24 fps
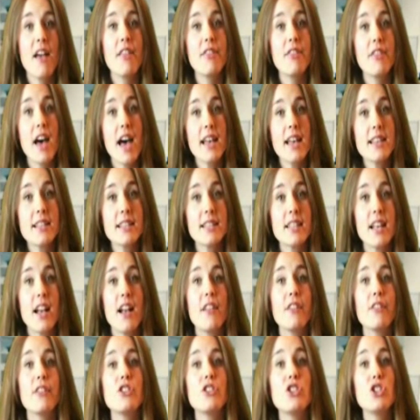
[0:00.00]
Thus,
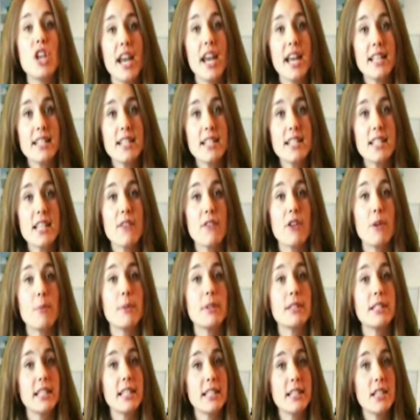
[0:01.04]
the chances of a
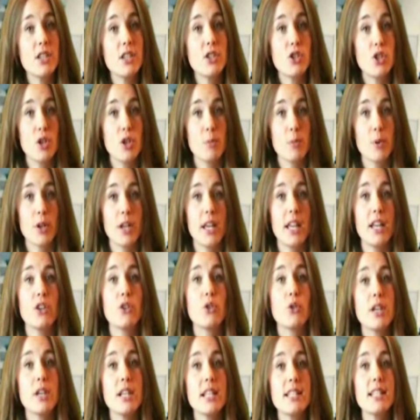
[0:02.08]
malignant tumor
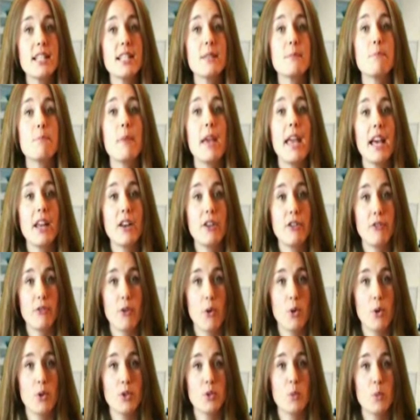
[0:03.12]
increases
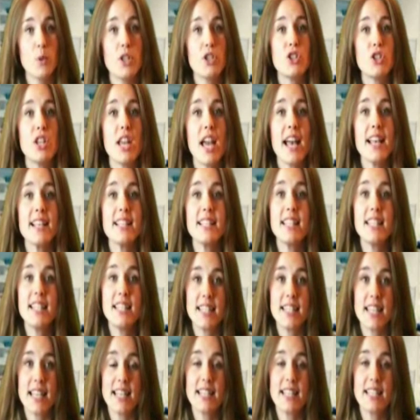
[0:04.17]
manifold when she has the
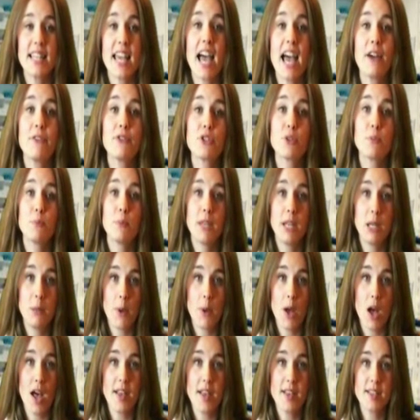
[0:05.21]
cyst after
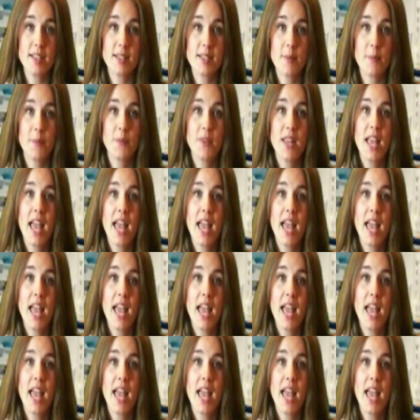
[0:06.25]
menopause,